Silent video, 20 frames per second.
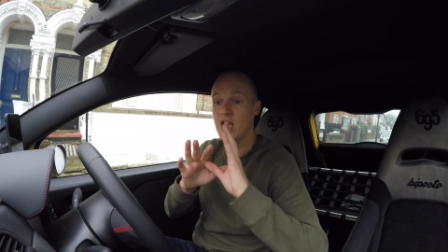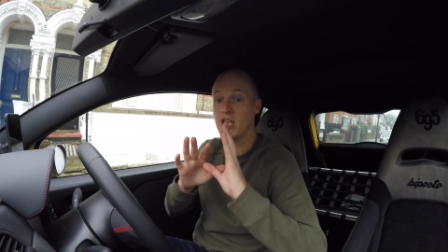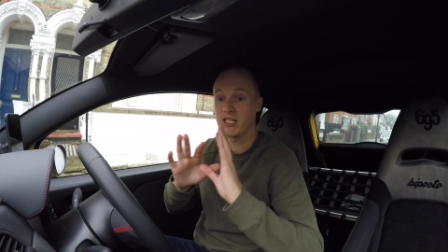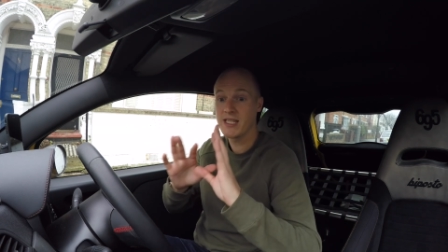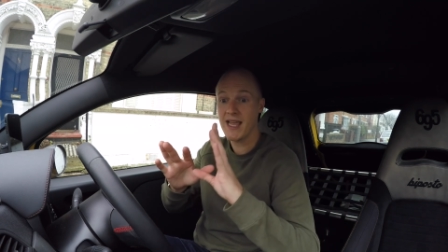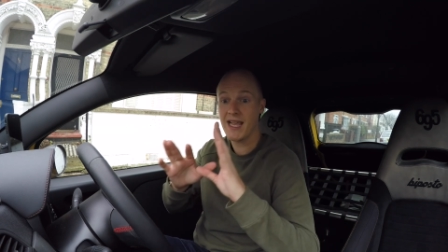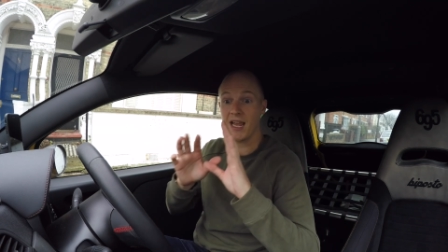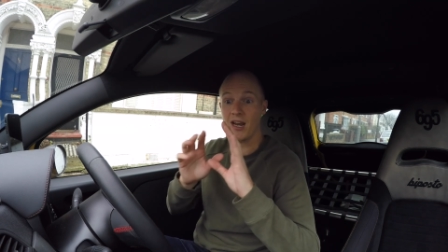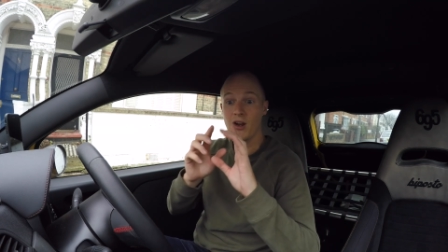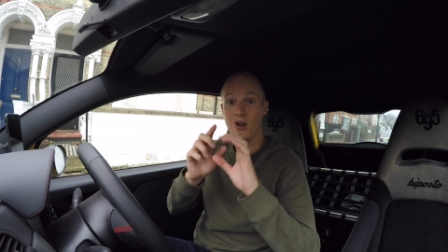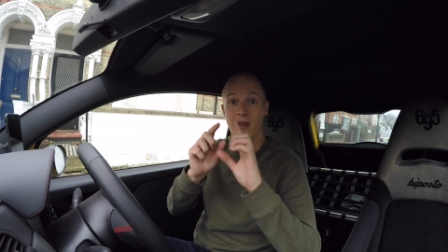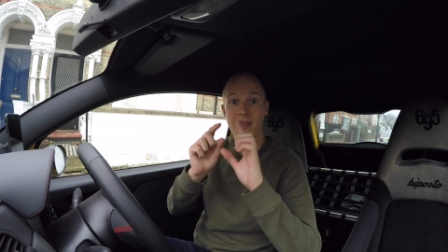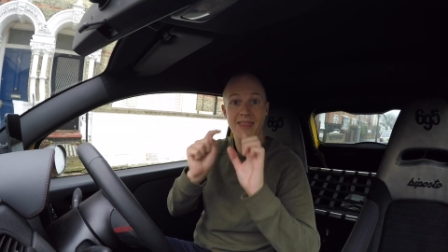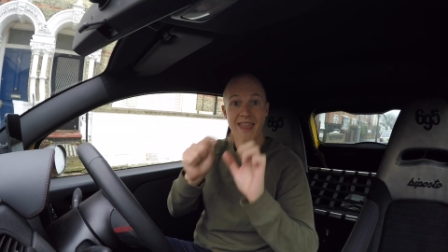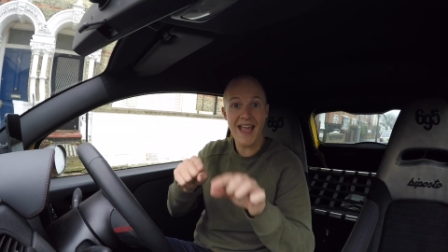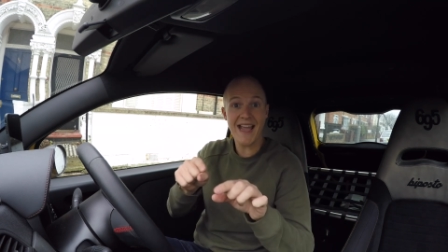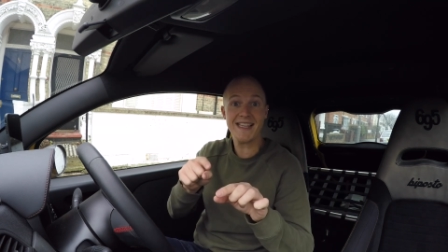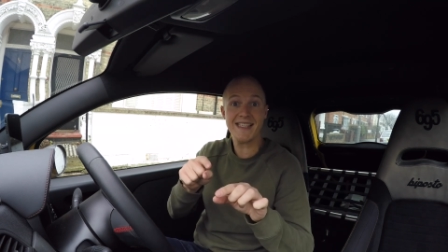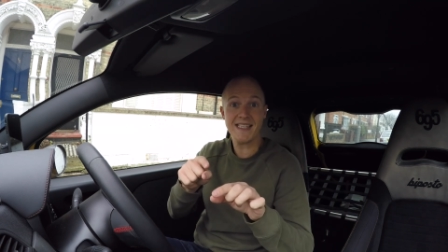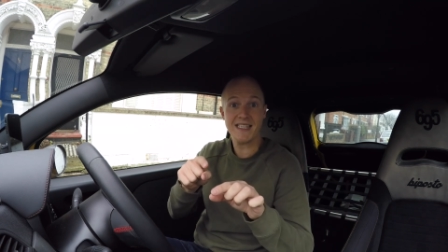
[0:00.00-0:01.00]
so they can look at
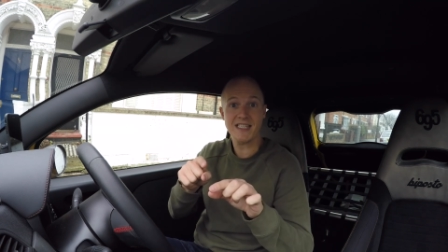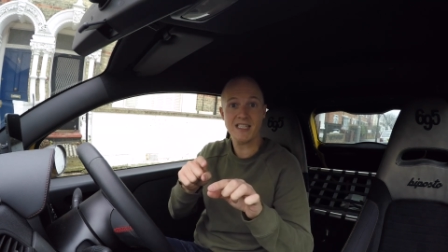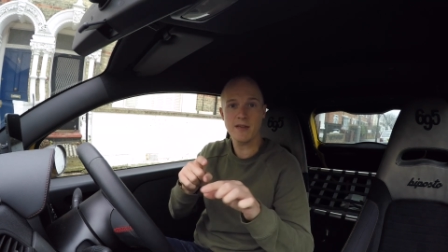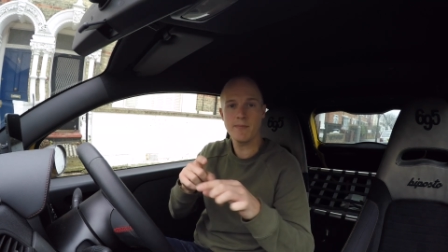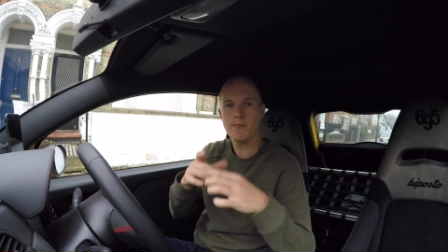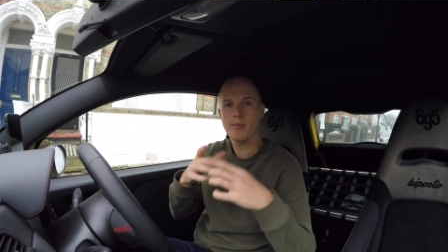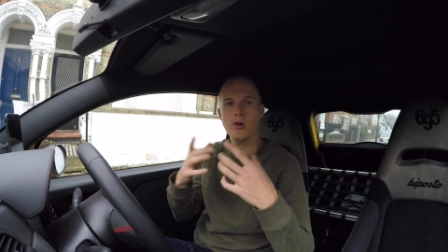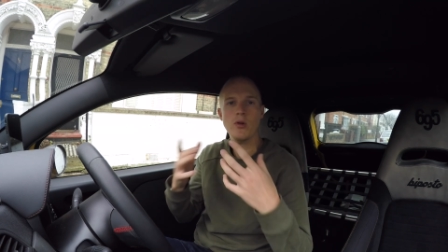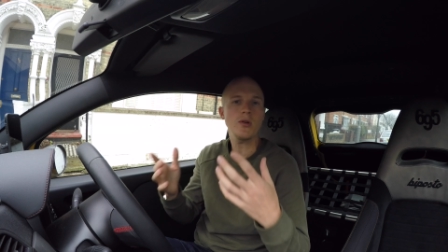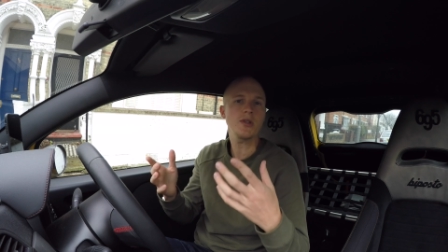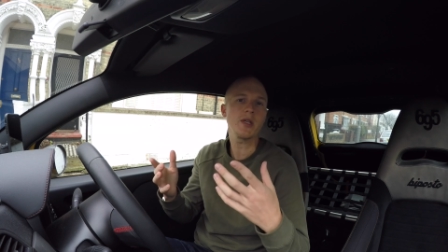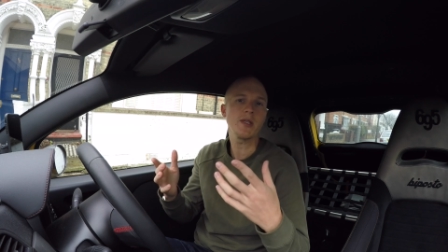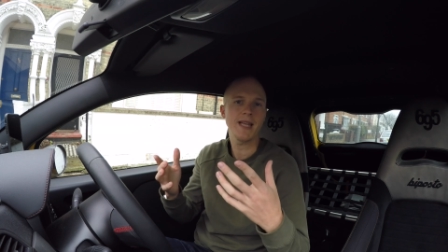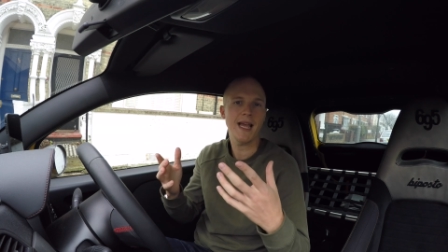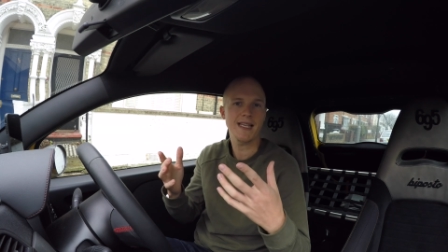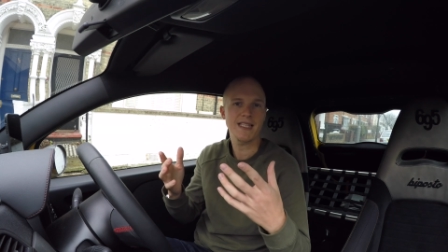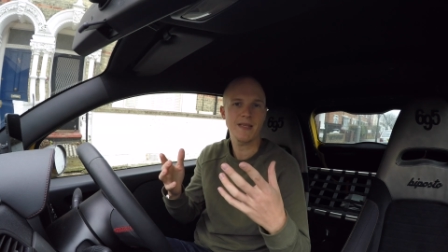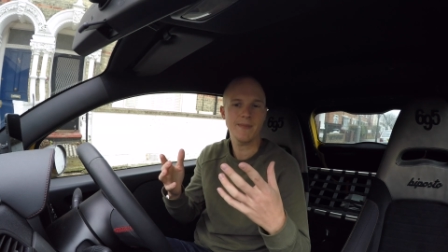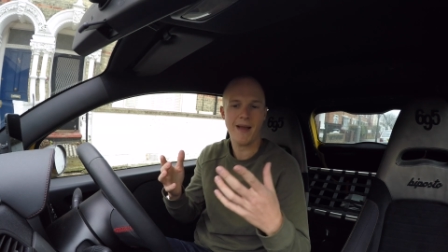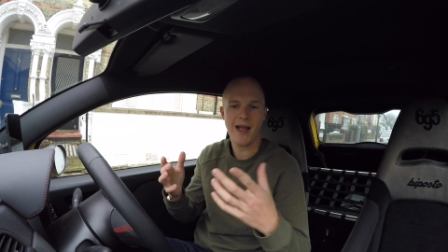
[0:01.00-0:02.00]
their system but also
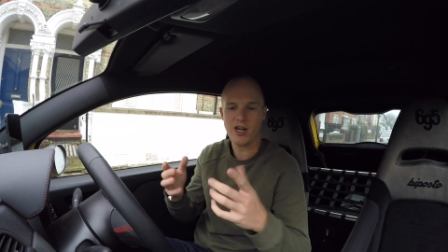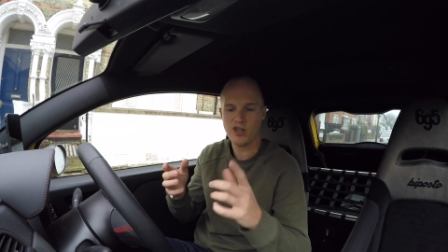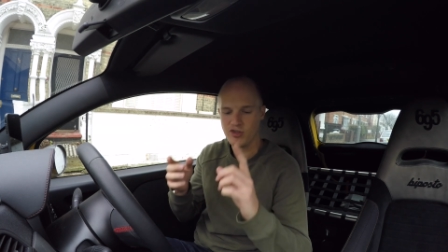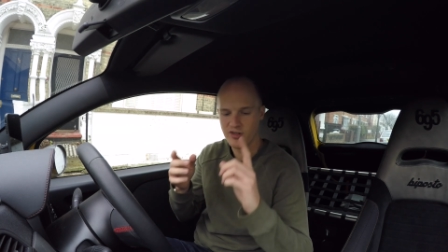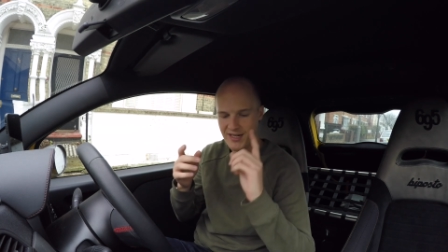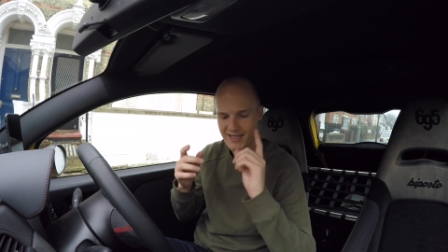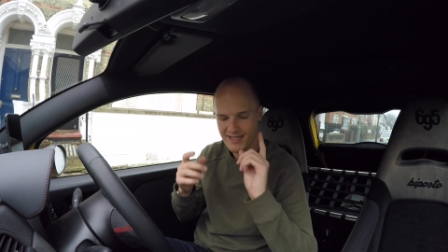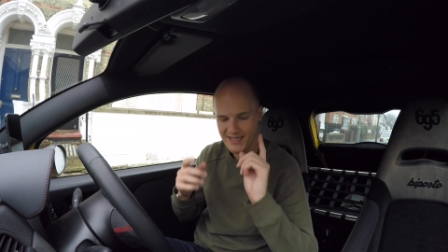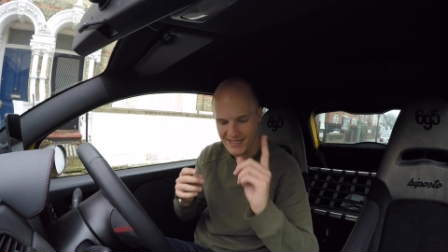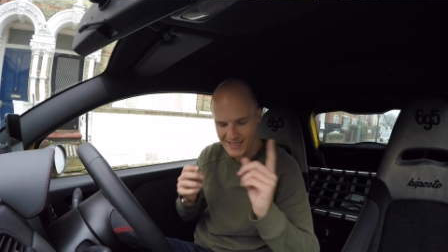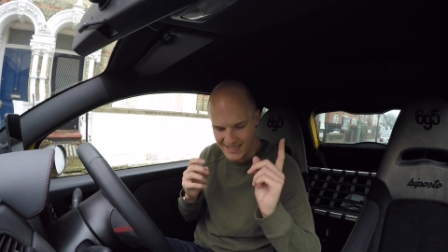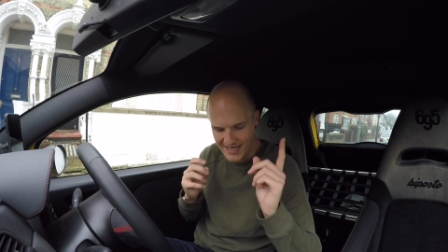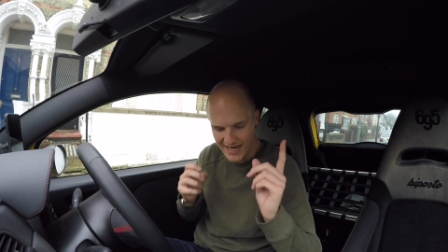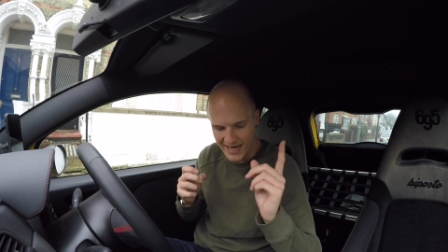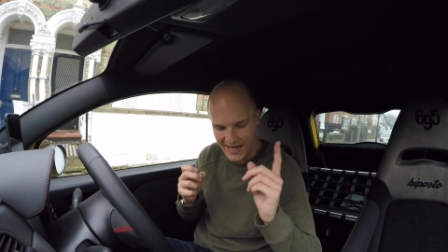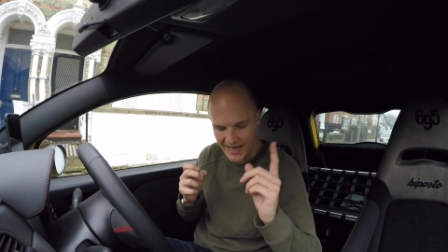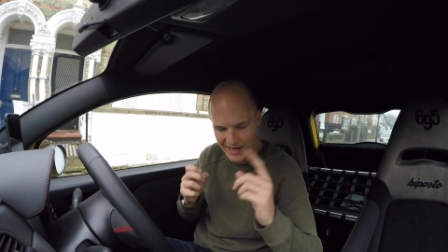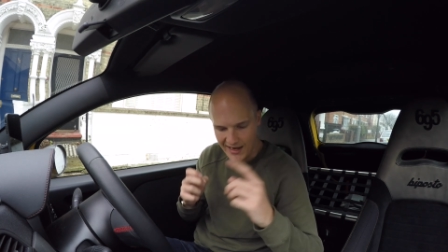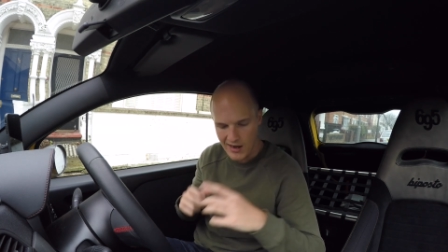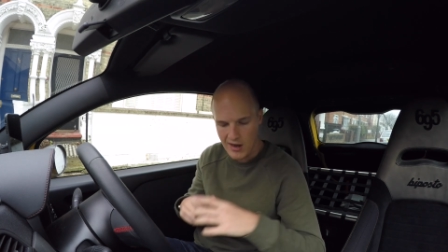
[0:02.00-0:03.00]
test the battery and
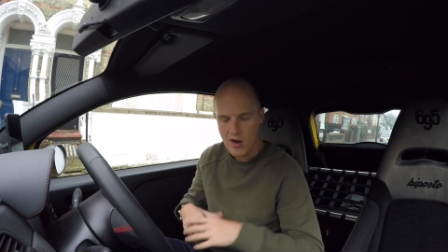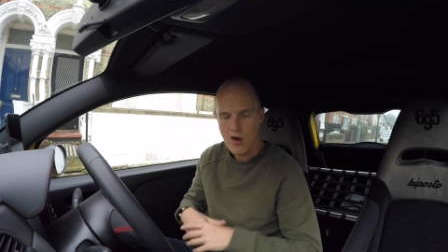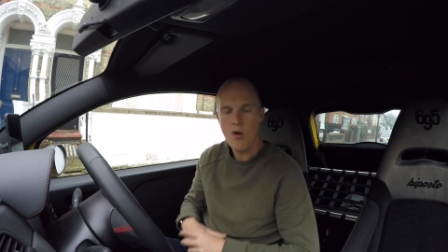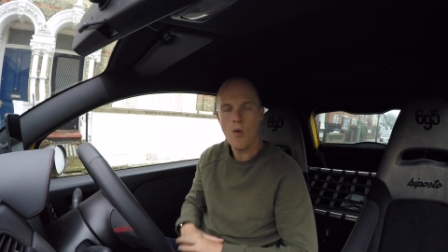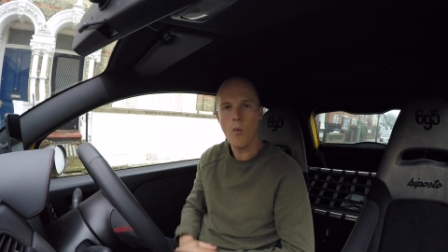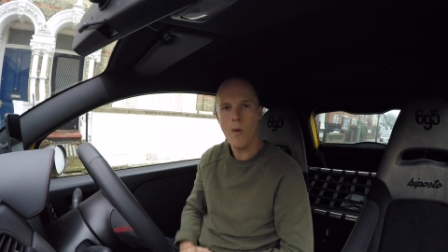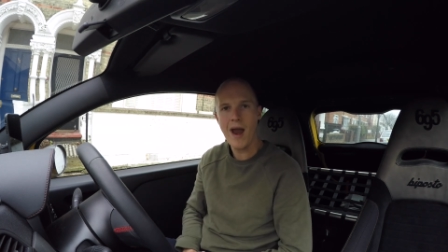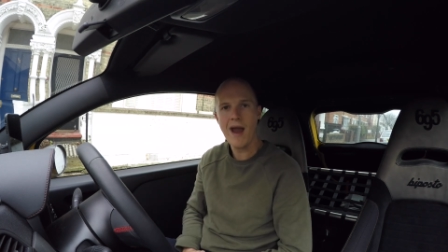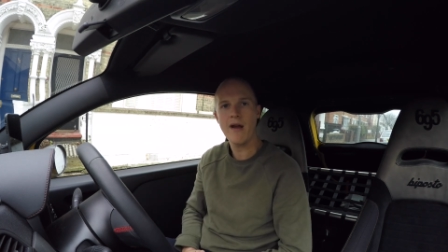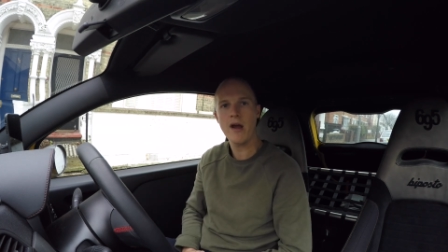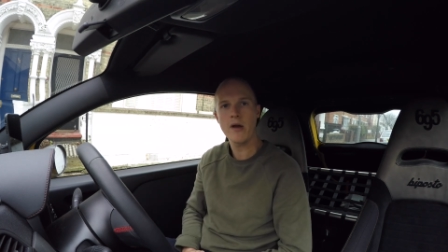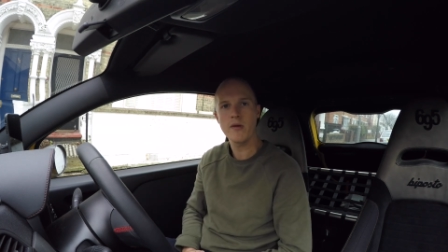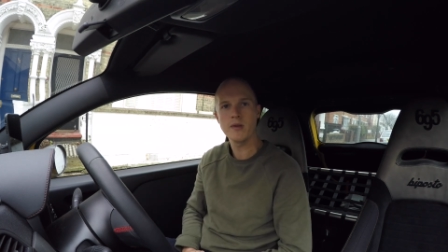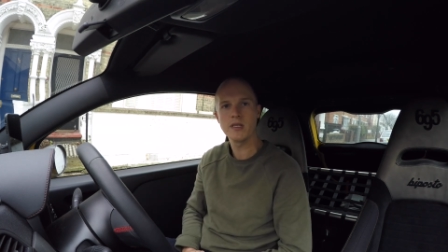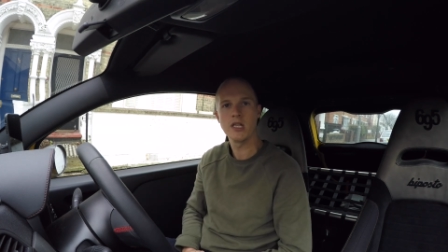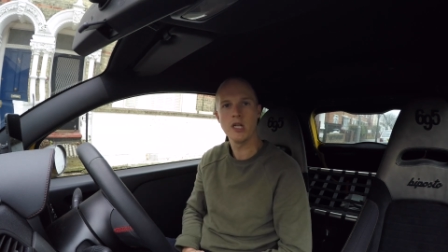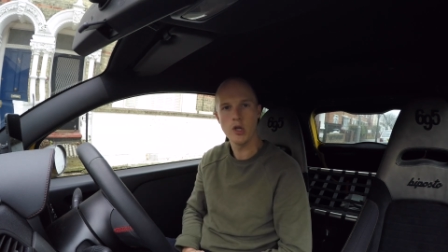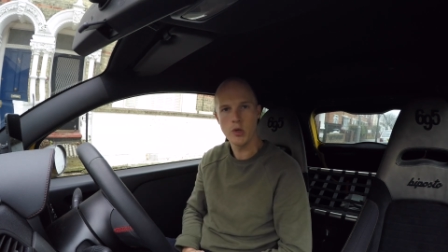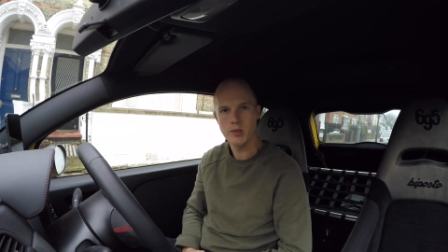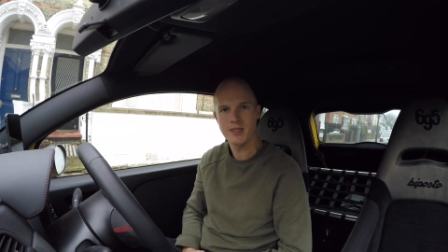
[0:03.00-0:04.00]
see where I
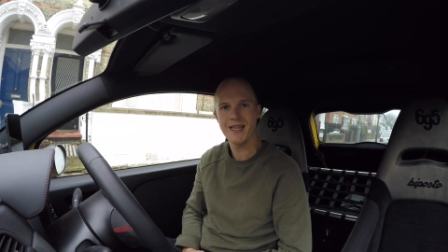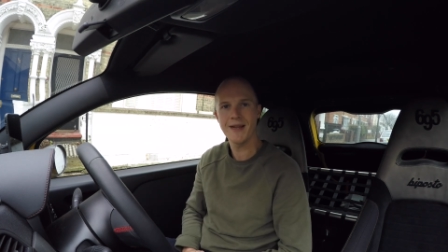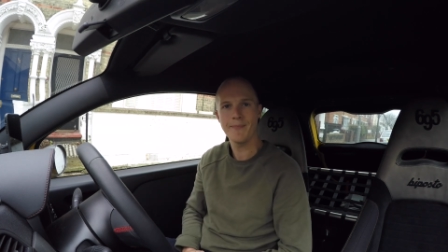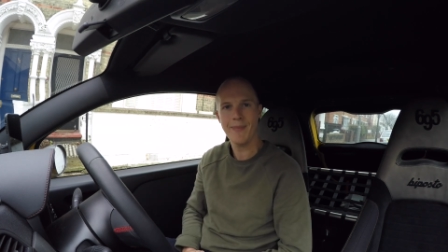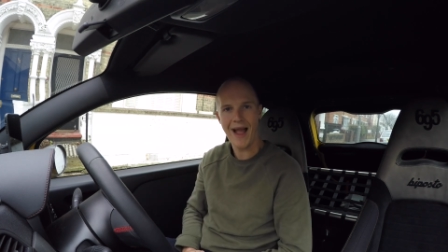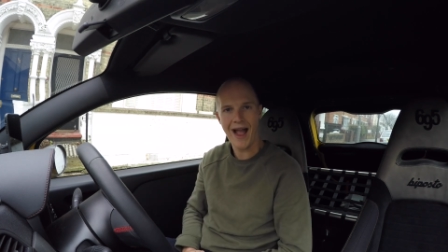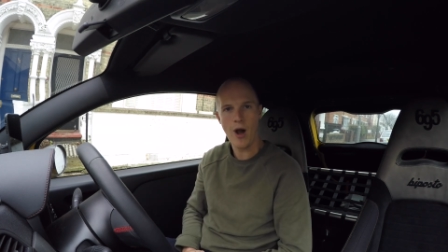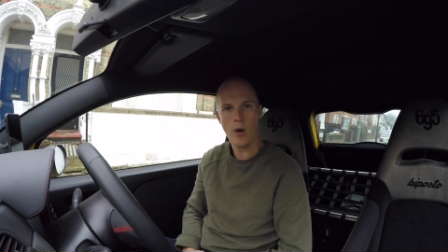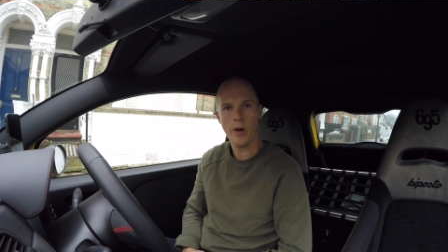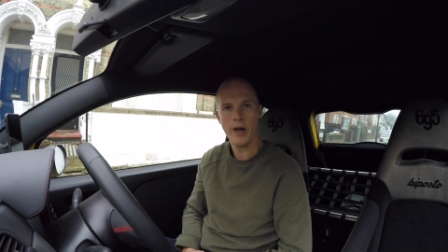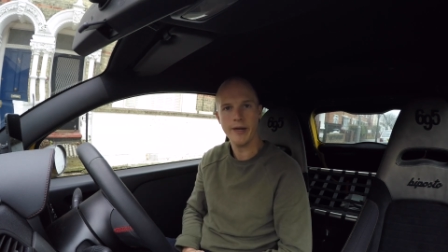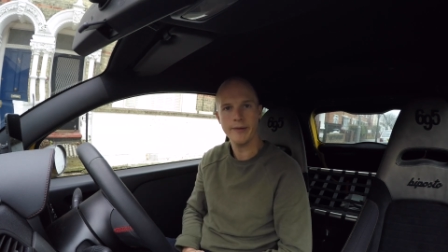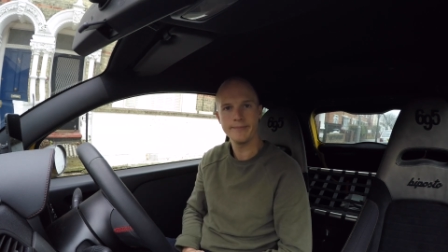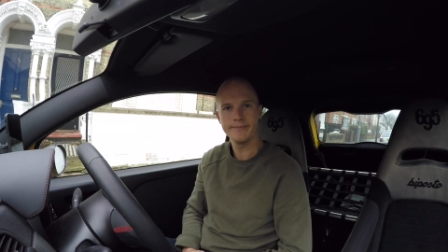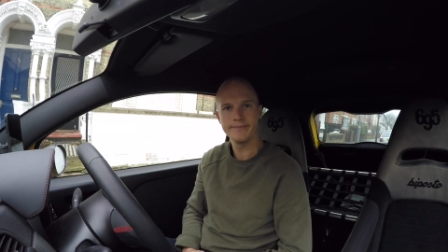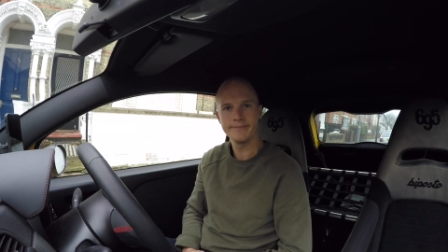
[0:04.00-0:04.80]
was losing power.